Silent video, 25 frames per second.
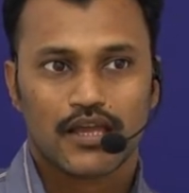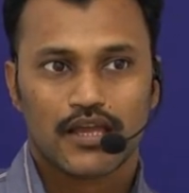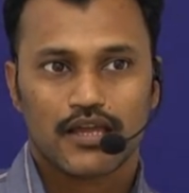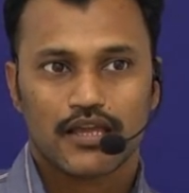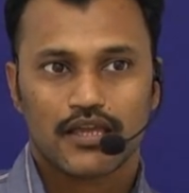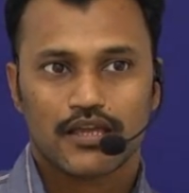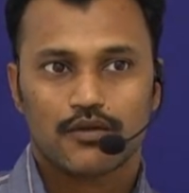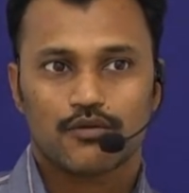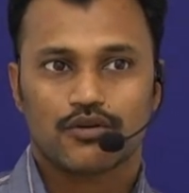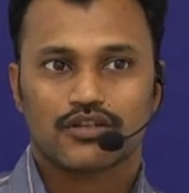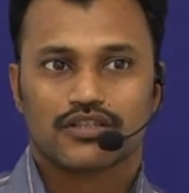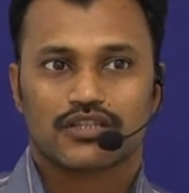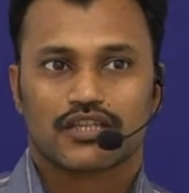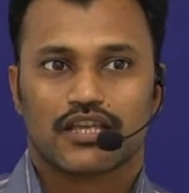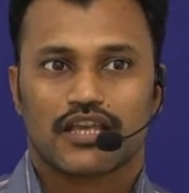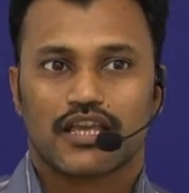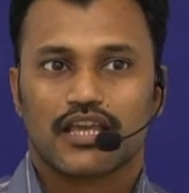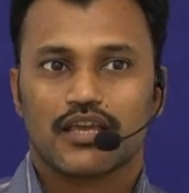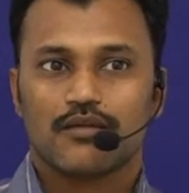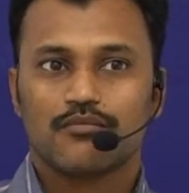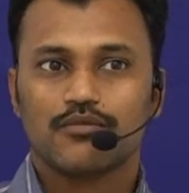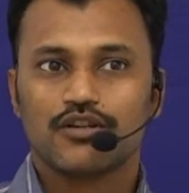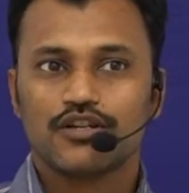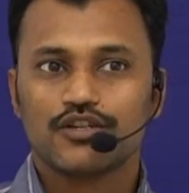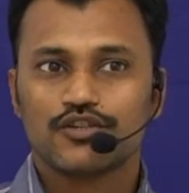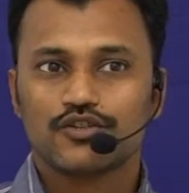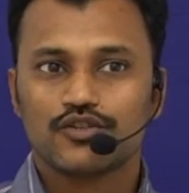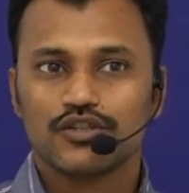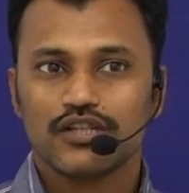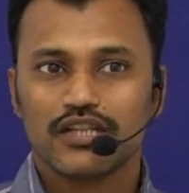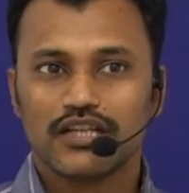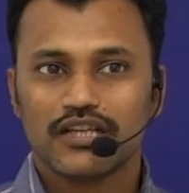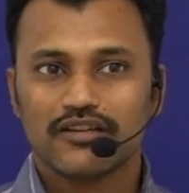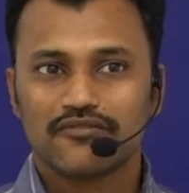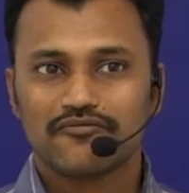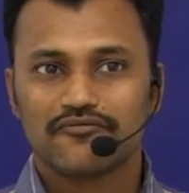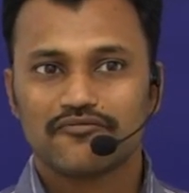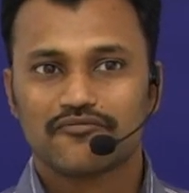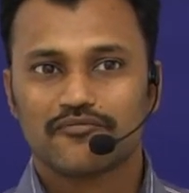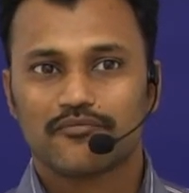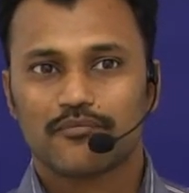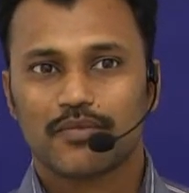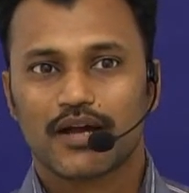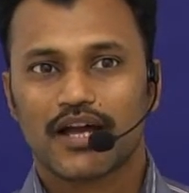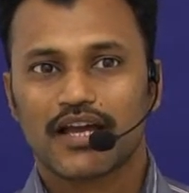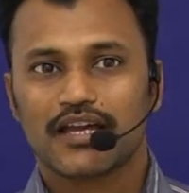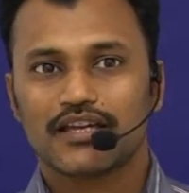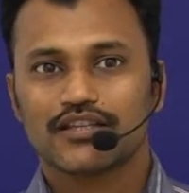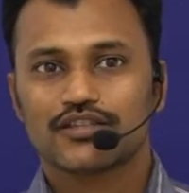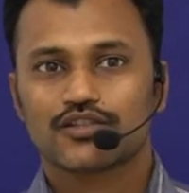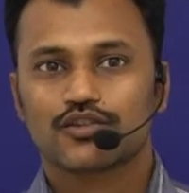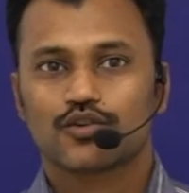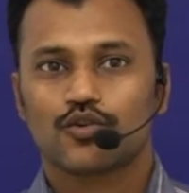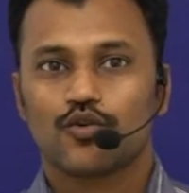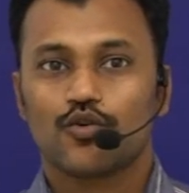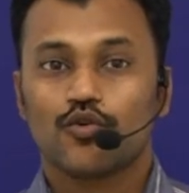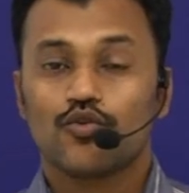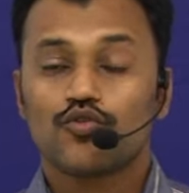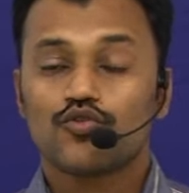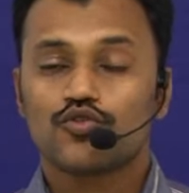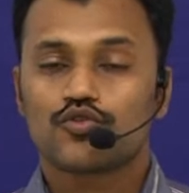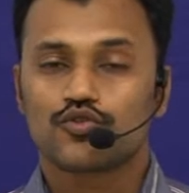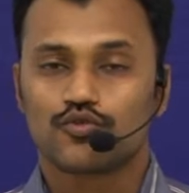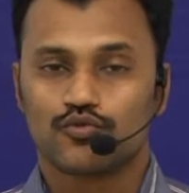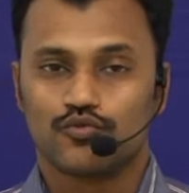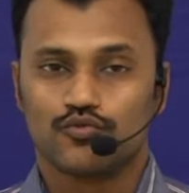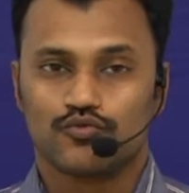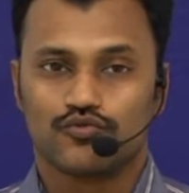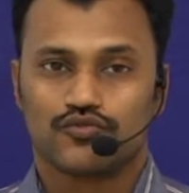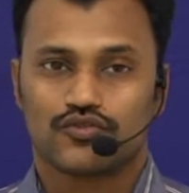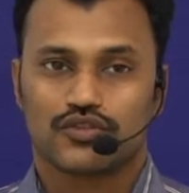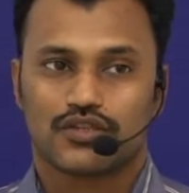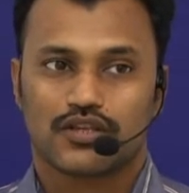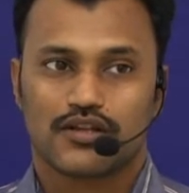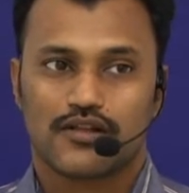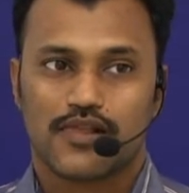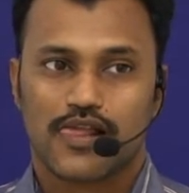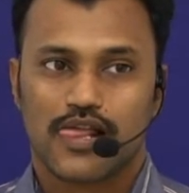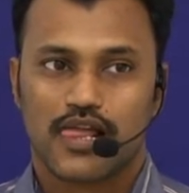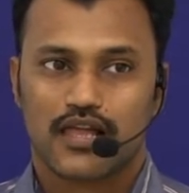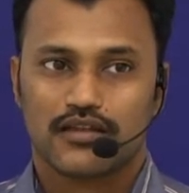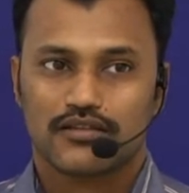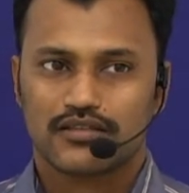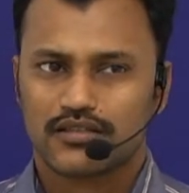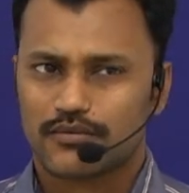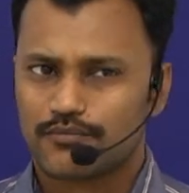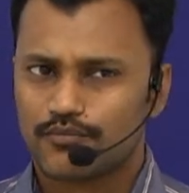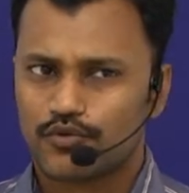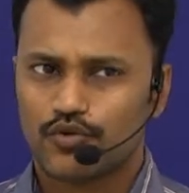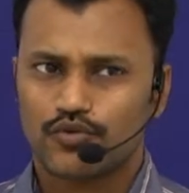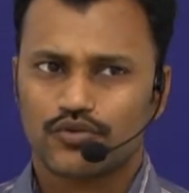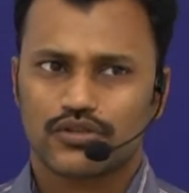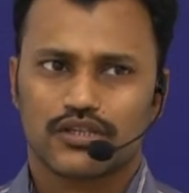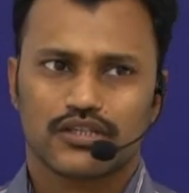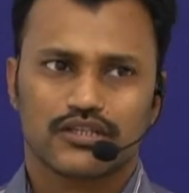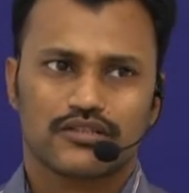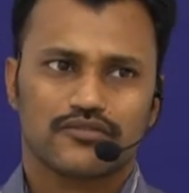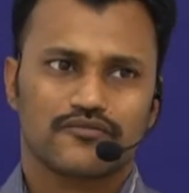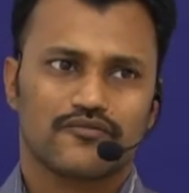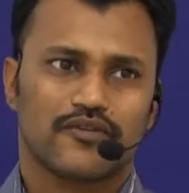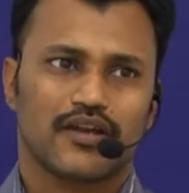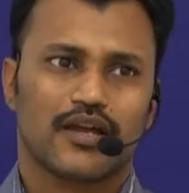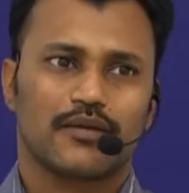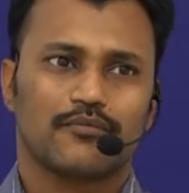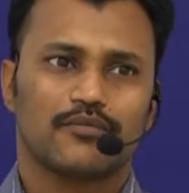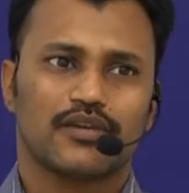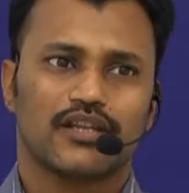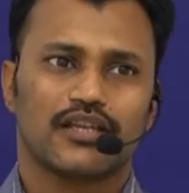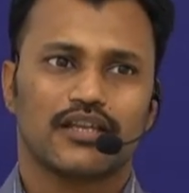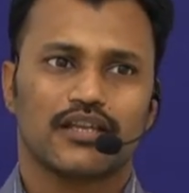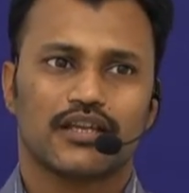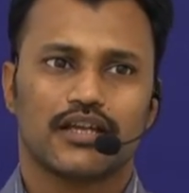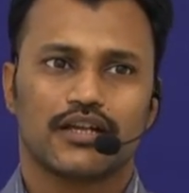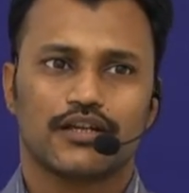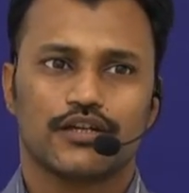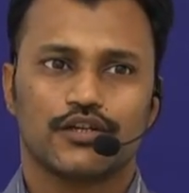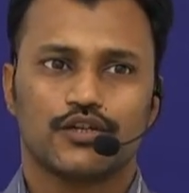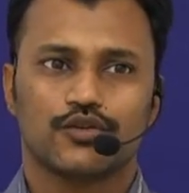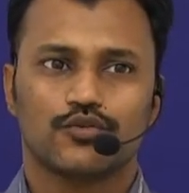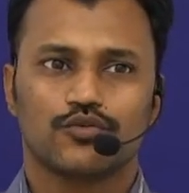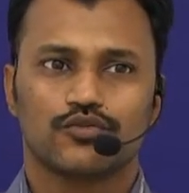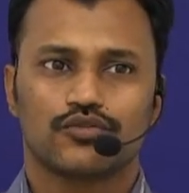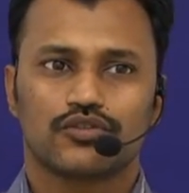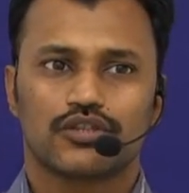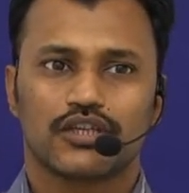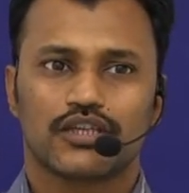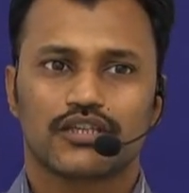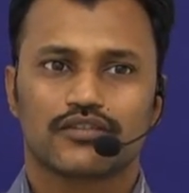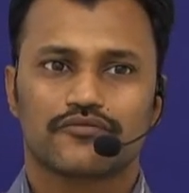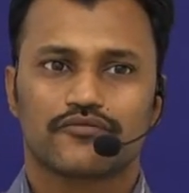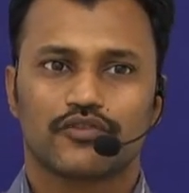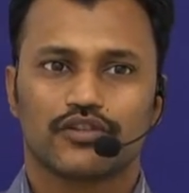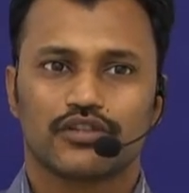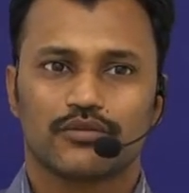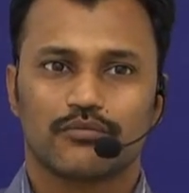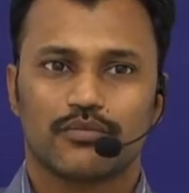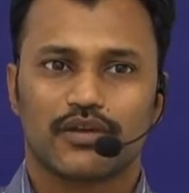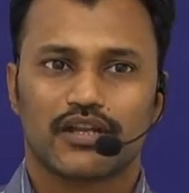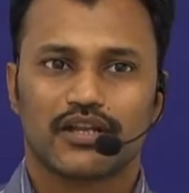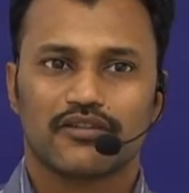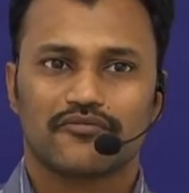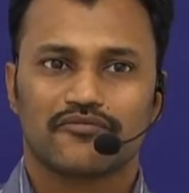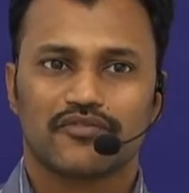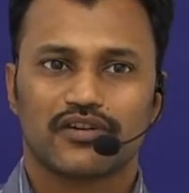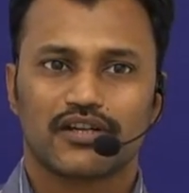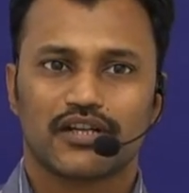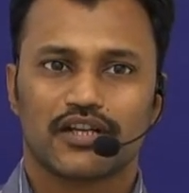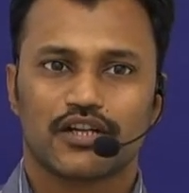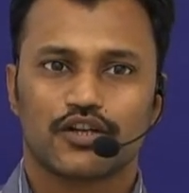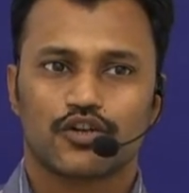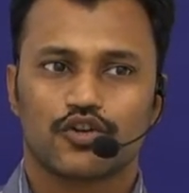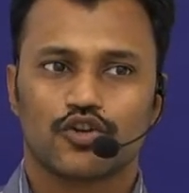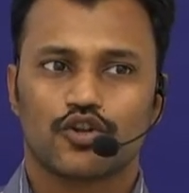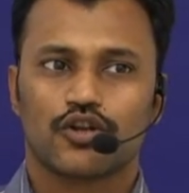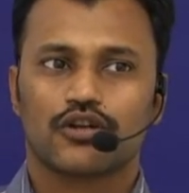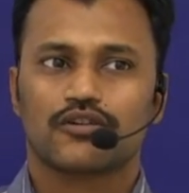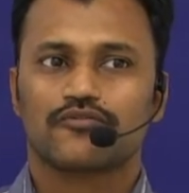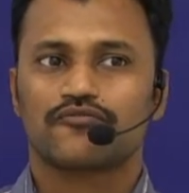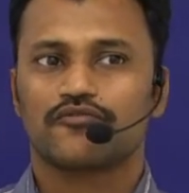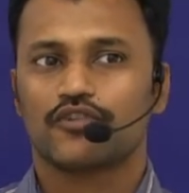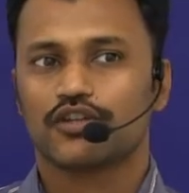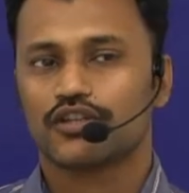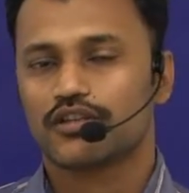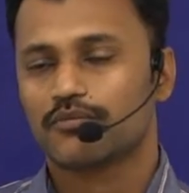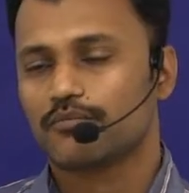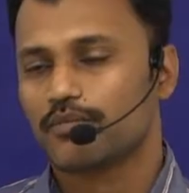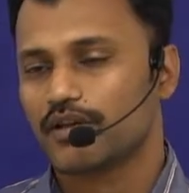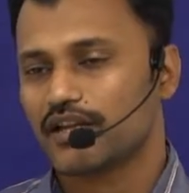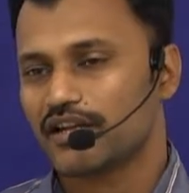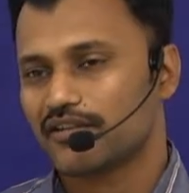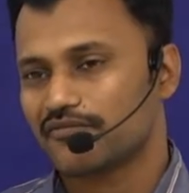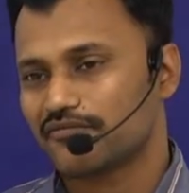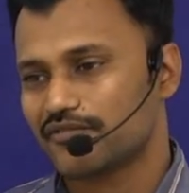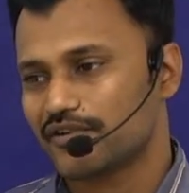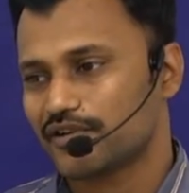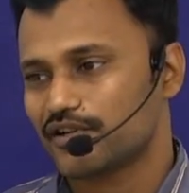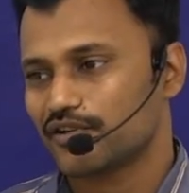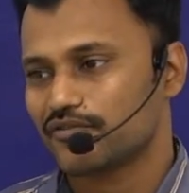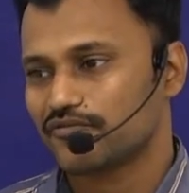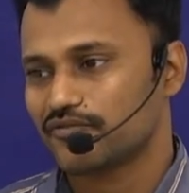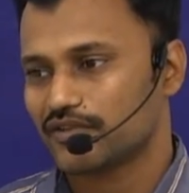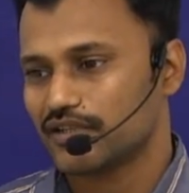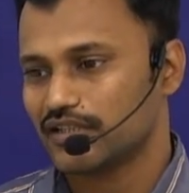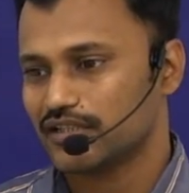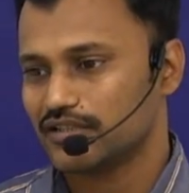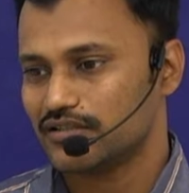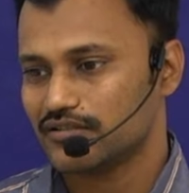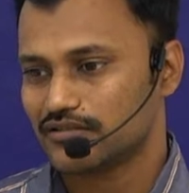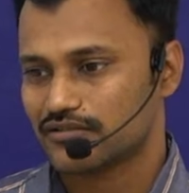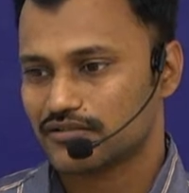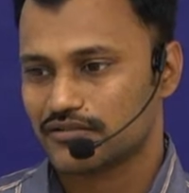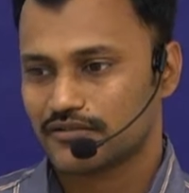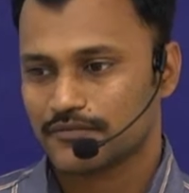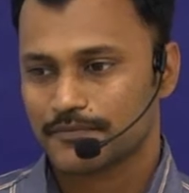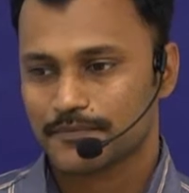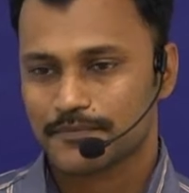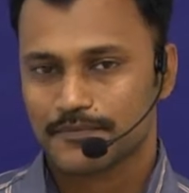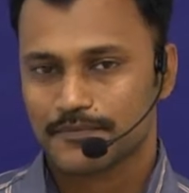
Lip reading: He was able to live by his own rules, support his family and do things for the benefit and not for the benefit of others.